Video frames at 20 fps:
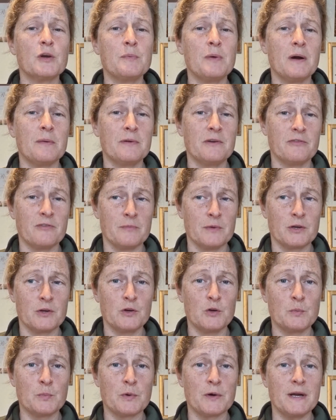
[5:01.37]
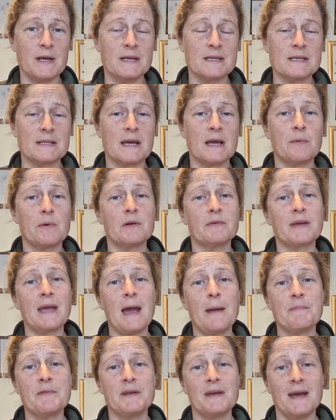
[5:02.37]
puppy from a good breeder, they will have
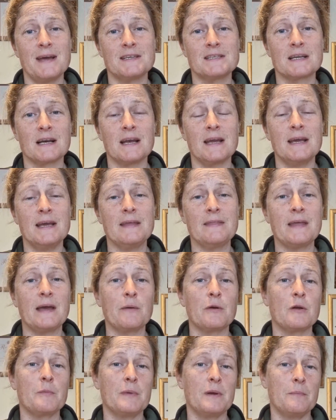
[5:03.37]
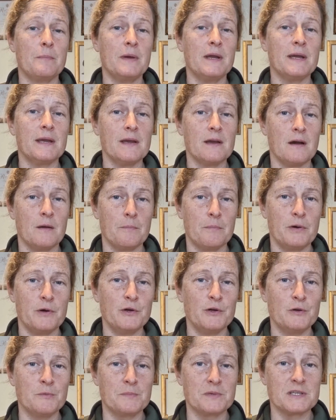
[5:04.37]
kept the nest clean, they will have been picking up
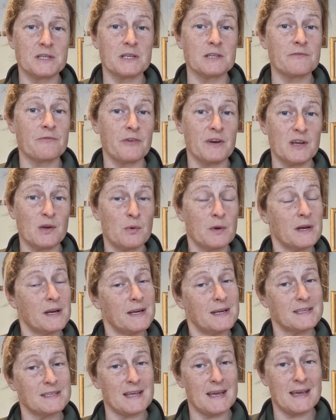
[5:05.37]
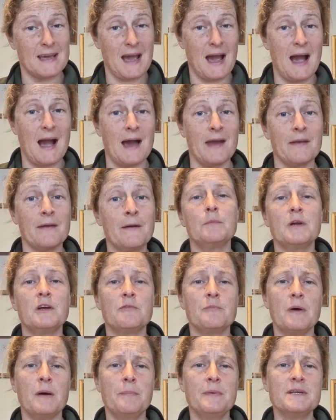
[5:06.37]
poops as frequently as they can. If
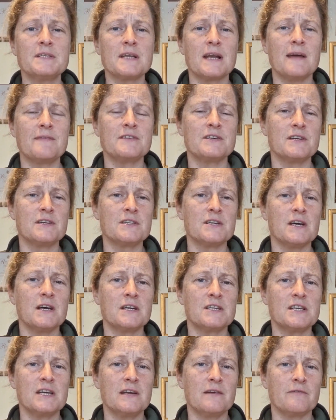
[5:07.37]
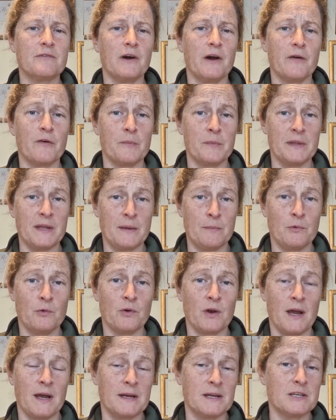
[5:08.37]
puppies are left in a dirty environment, they're more
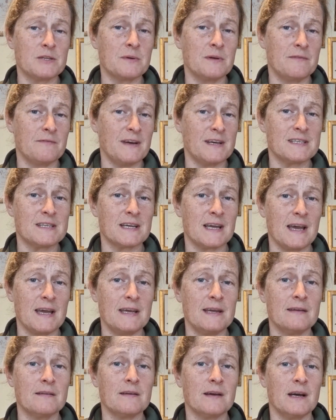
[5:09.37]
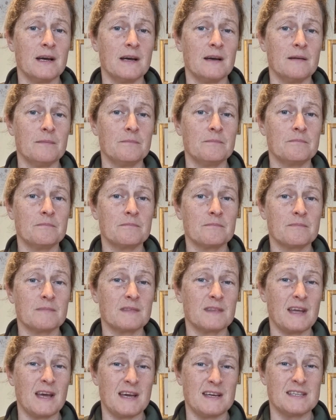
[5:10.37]
likely to investigate
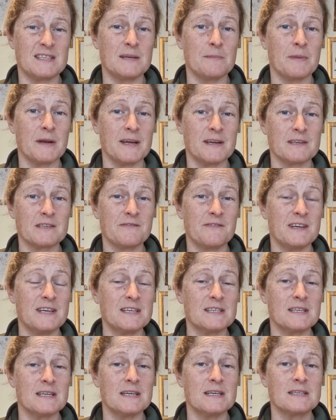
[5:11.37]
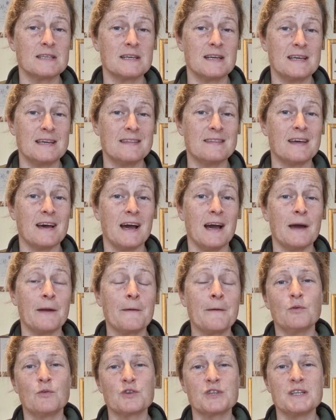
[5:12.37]
their siblings' faeces and eat that,
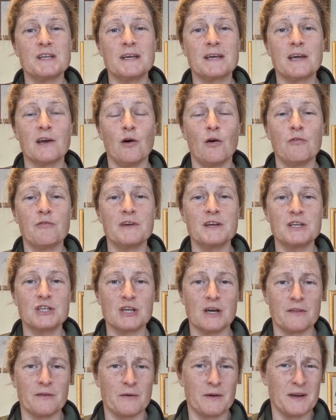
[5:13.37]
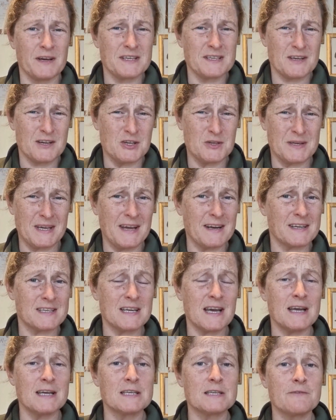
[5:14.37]
or just lick it off each other, and I suppose get a
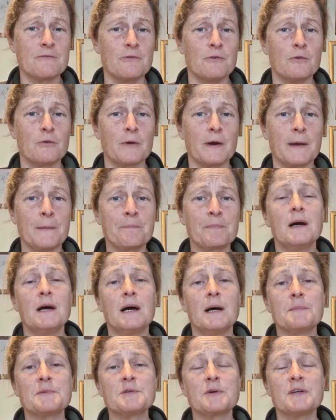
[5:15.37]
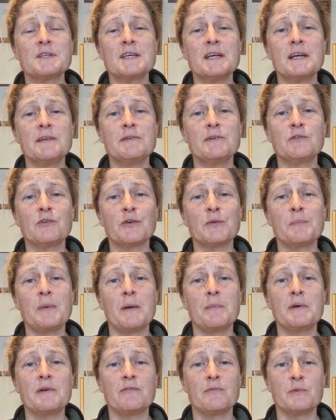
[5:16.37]
taste for it. So ideally, if you've got a
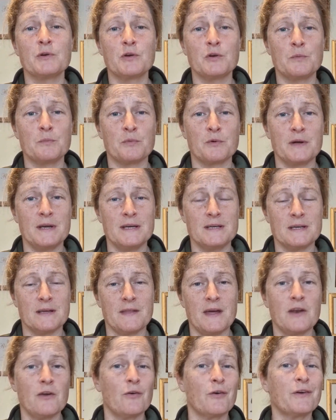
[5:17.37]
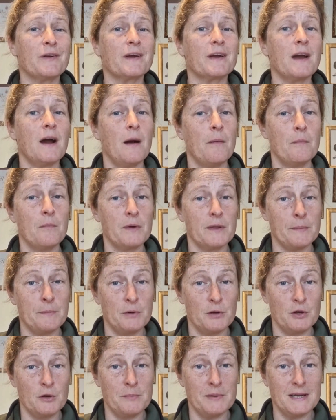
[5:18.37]
puppy from a good breeder, they're not going to come with a
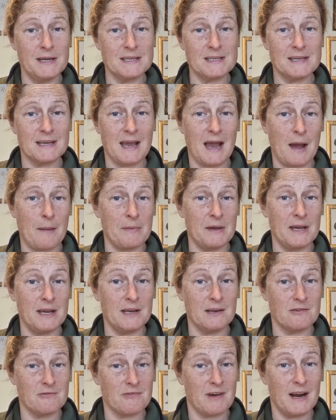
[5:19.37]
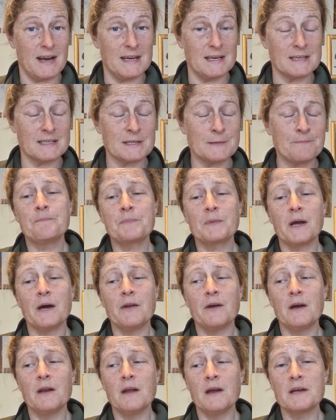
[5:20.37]
poop eating habit ingrained. And
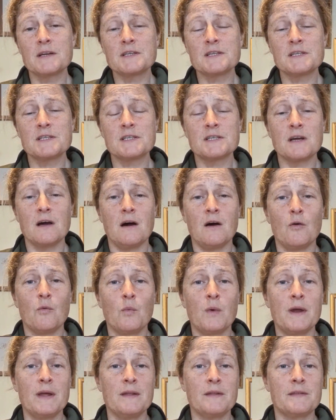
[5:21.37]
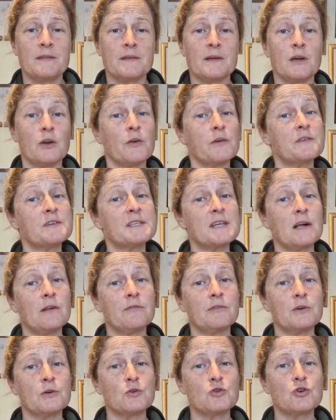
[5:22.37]
I like to start with a lot of
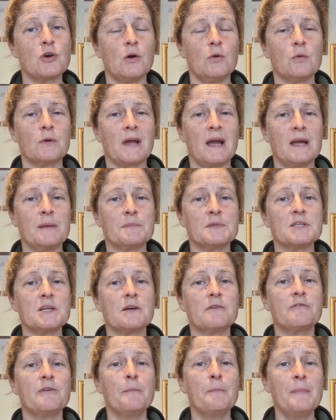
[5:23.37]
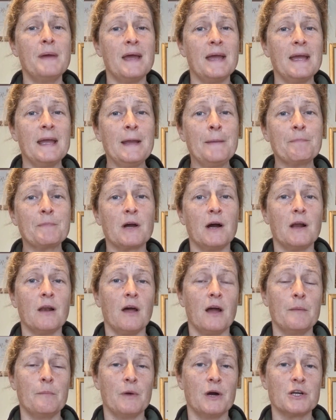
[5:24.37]
self-control games. So for me, I
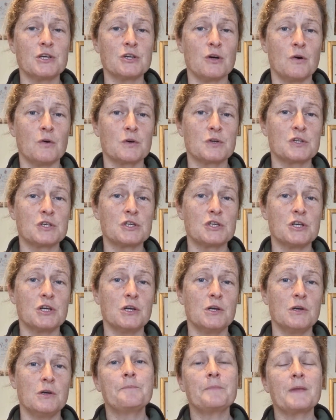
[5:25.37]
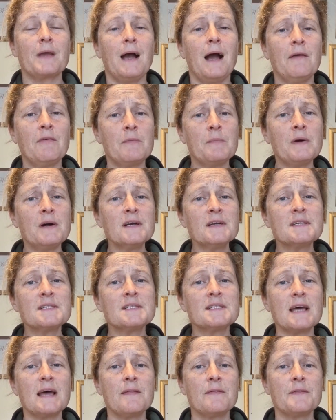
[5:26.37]
like my dogs to have a
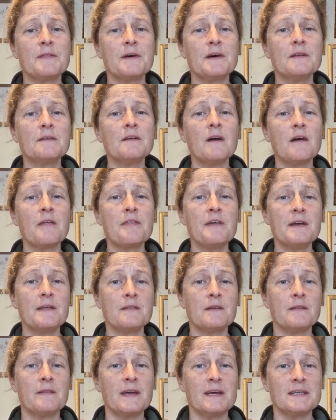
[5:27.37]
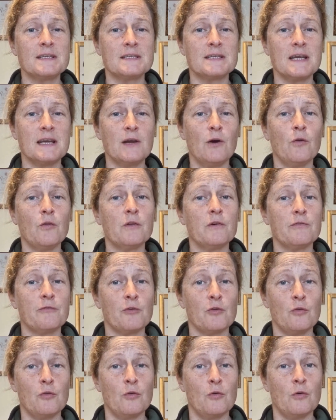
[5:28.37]
mindset that nothing that they see on the
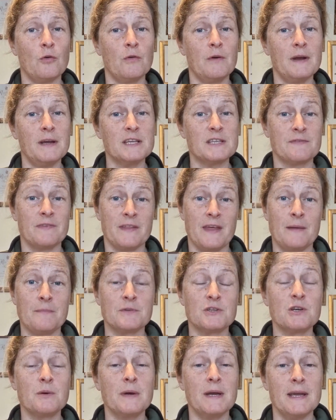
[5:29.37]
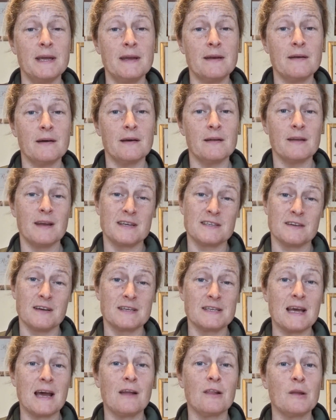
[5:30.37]
floor is for them to eat unless I
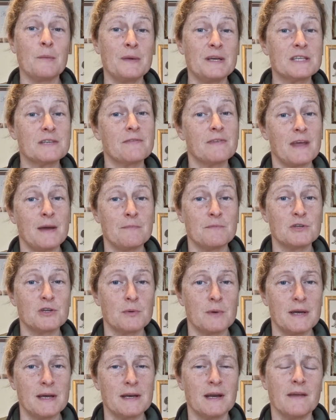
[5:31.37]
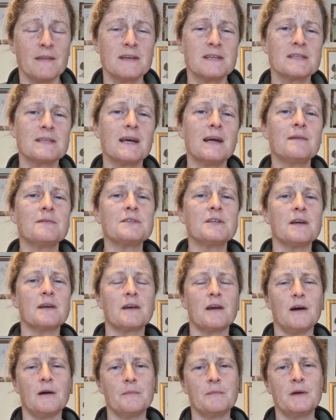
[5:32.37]
tell them it's for them to eat. Now this sounds like
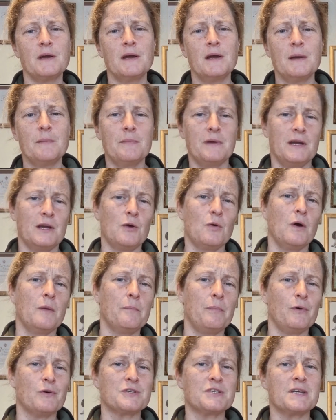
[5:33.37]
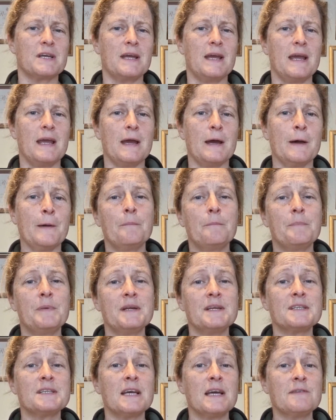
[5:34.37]
I'm being quite bossy here, but
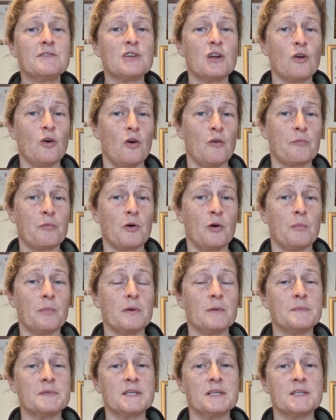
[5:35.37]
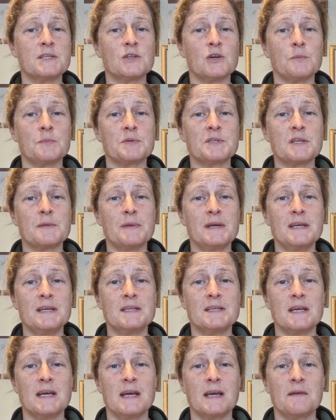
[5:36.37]
it saves a lot of problems. It stops them
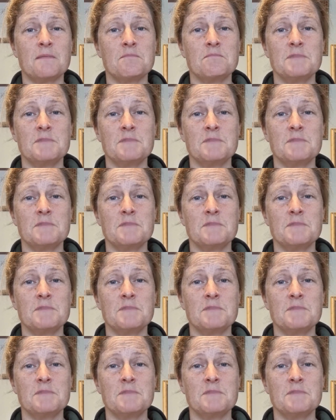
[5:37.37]
eating,